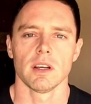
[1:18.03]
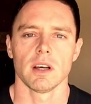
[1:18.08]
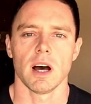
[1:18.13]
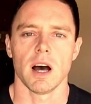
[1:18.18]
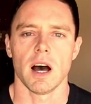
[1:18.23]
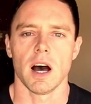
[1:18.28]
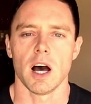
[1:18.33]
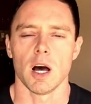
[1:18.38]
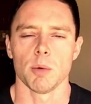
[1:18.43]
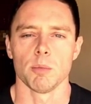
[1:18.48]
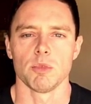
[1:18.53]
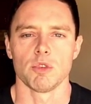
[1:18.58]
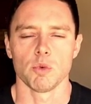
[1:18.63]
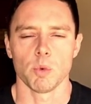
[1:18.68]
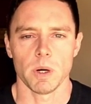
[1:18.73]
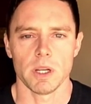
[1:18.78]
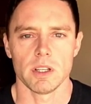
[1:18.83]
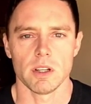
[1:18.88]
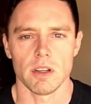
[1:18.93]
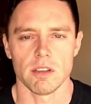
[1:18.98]

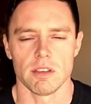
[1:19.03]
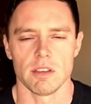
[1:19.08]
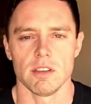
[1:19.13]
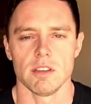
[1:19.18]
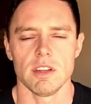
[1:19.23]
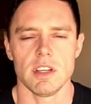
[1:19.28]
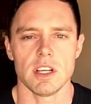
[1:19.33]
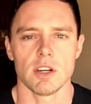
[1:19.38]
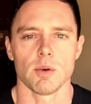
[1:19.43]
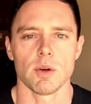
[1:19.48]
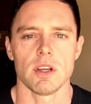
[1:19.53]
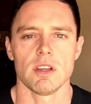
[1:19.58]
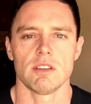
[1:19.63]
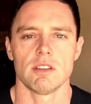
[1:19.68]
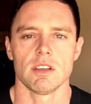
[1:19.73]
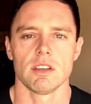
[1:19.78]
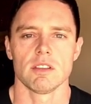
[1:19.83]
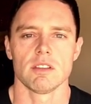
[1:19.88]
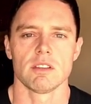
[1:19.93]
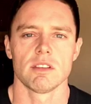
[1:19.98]
dwindles and
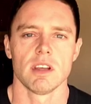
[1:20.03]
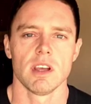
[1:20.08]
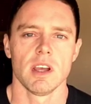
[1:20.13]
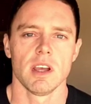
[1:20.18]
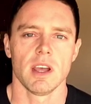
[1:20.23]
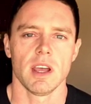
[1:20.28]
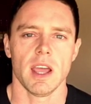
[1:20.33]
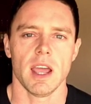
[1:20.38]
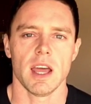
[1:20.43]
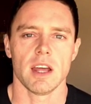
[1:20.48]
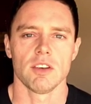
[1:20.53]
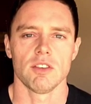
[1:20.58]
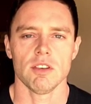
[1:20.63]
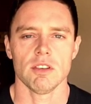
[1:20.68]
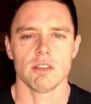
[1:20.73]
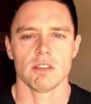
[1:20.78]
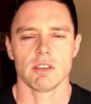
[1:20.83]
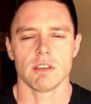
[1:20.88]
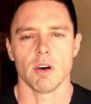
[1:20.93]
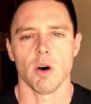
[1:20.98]
decreases, and
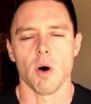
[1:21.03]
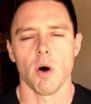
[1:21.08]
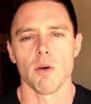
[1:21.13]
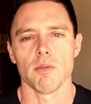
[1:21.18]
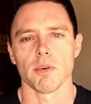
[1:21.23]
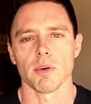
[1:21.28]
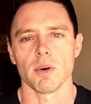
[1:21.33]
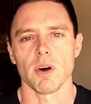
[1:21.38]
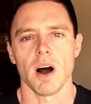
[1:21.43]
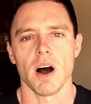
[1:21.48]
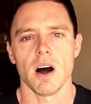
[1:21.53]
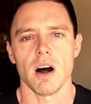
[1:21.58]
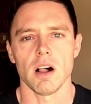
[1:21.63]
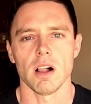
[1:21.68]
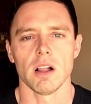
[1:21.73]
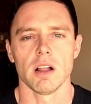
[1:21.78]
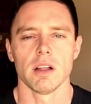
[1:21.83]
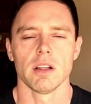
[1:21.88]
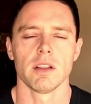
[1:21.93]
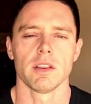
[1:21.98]
just
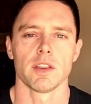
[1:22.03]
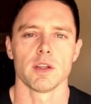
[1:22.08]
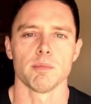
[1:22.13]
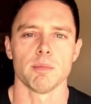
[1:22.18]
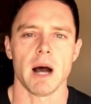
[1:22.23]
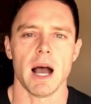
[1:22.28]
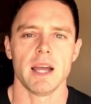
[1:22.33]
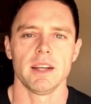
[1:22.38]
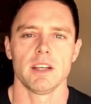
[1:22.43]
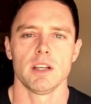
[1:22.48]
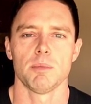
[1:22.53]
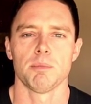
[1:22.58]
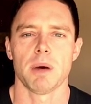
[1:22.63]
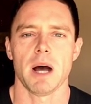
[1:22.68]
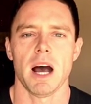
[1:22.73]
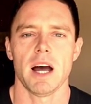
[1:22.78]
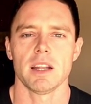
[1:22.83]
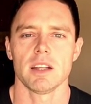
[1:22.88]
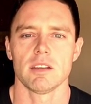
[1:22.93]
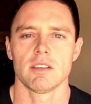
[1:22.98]
overall, the mind and
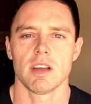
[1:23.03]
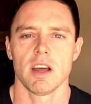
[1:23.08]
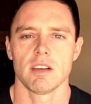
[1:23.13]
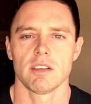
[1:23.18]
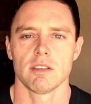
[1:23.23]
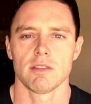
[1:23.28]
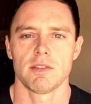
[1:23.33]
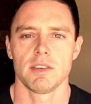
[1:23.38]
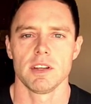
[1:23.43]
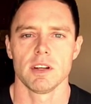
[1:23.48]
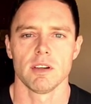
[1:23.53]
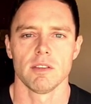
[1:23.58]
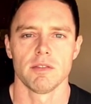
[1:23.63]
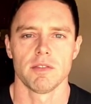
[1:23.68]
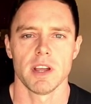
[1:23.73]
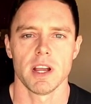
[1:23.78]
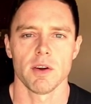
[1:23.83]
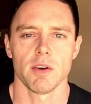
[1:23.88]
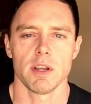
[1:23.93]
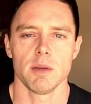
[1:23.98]
body tend to feel
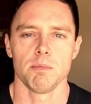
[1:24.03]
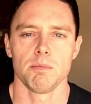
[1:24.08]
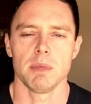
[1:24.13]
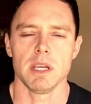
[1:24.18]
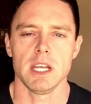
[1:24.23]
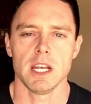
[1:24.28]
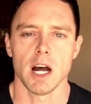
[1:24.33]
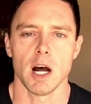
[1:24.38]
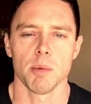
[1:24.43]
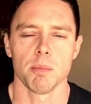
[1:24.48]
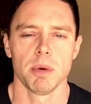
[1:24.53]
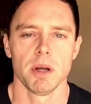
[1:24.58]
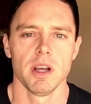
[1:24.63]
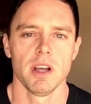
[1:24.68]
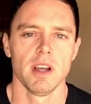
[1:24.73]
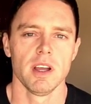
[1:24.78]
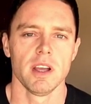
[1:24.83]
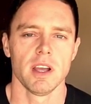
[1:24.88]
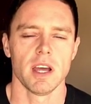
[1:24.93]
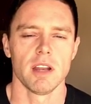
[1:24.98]
very beat up
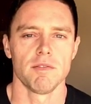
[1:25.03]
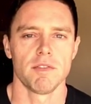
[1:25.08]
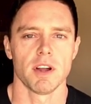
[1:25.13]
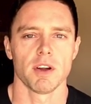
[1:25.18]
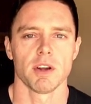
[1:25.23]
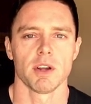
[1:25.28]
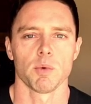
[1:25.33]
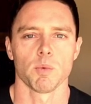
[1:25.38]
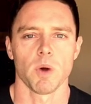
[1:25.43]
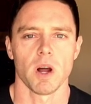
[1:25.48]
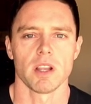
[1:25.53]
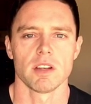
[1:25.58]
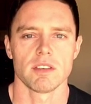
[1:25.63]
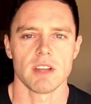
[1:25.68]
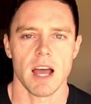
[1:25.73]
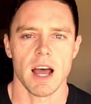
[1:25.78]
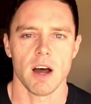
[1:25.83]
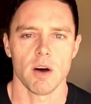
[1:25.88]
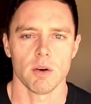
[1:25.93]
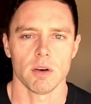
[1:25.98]
and very run
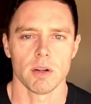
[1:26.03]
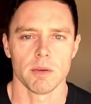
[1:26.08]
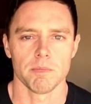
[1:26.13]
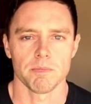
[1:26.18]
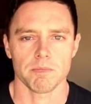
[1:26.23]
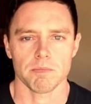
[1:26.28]
down.